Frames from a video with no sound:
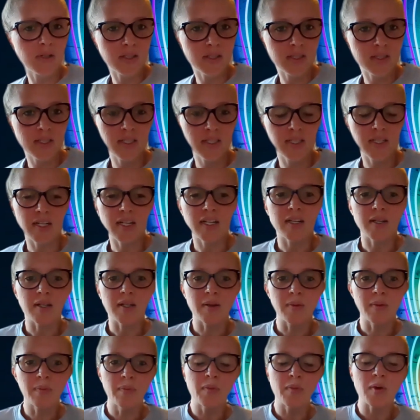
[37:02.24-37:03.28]
look
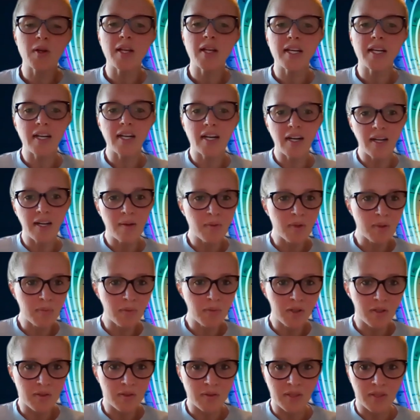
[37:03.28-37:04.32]
more like a hybrid
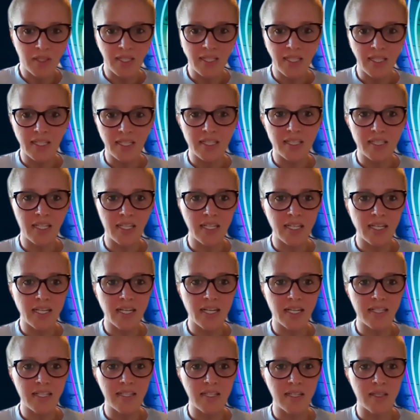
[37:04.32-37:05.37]
model than it
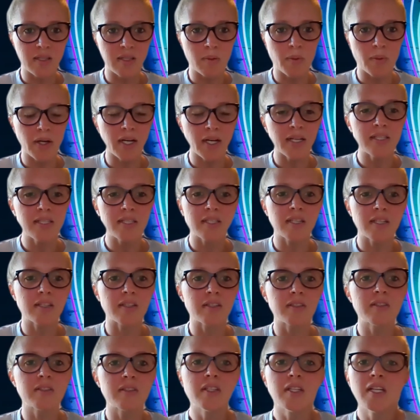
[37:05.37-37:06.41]
has in the past.
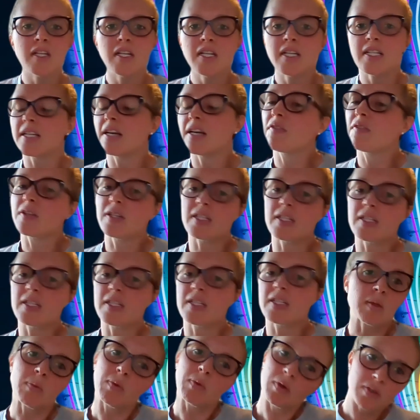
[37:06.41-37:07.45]
So definitely
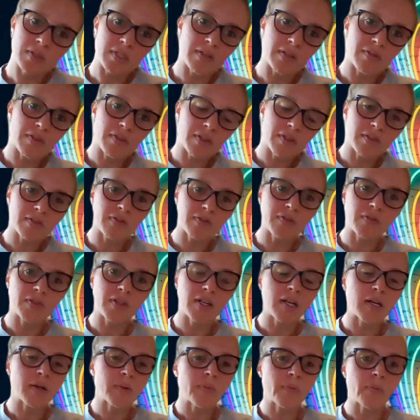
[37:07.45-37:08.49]
supportive of
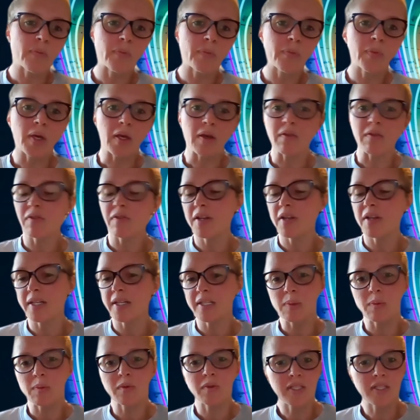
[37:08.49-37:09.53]
being
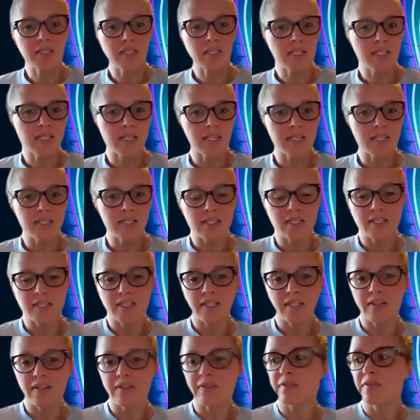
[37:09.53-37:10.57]
flexible. As I said, I
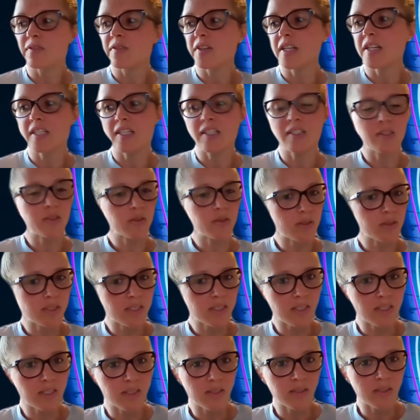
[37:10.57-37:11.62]
have a young
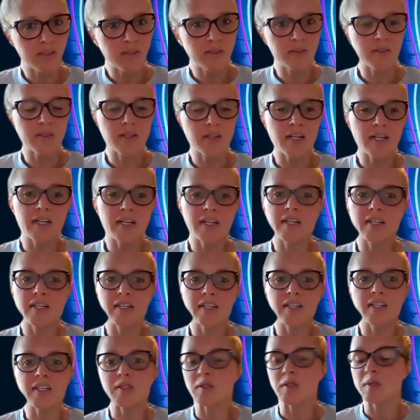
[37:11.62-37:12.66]
daughter who I
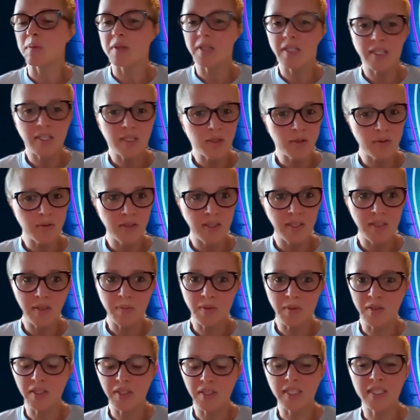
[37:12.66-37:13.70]
drop at nursery in the
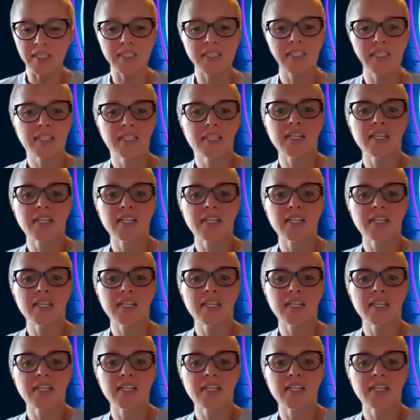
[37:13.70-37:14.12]
morning.